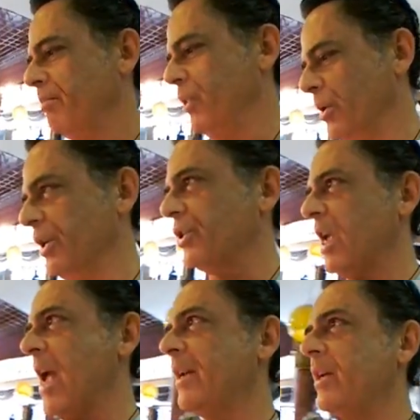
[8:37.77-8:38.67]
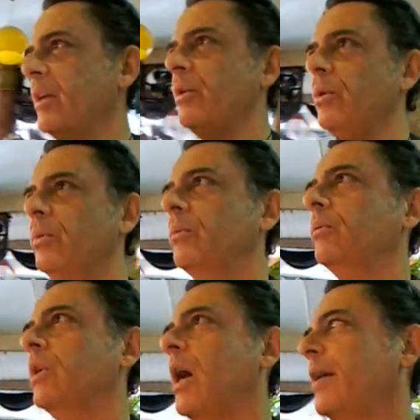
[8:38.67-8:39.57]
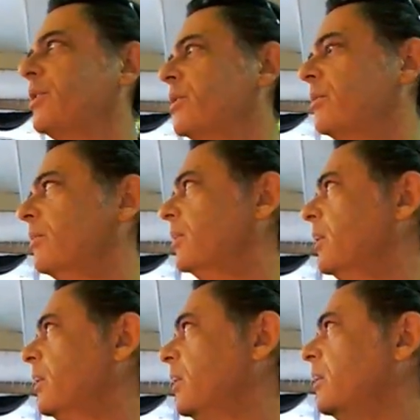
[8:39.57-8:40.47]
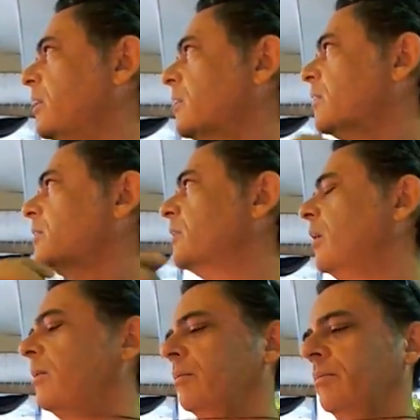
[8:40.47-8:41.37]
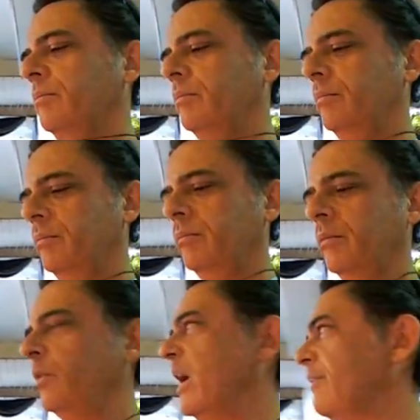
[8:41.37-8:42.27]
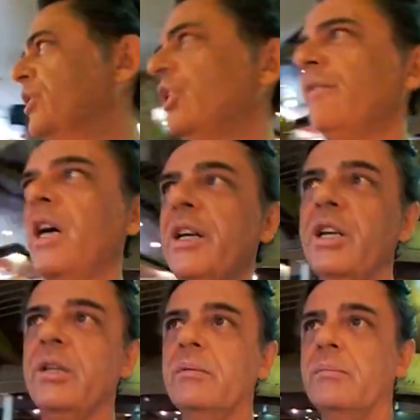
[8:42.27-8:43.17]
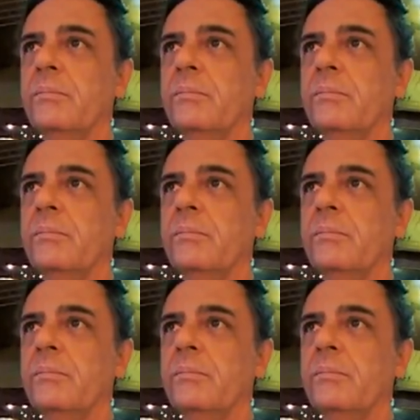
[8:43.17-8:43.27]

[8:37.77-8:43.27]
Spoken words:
Buddhist and Hindu gods. So we have Shiva here.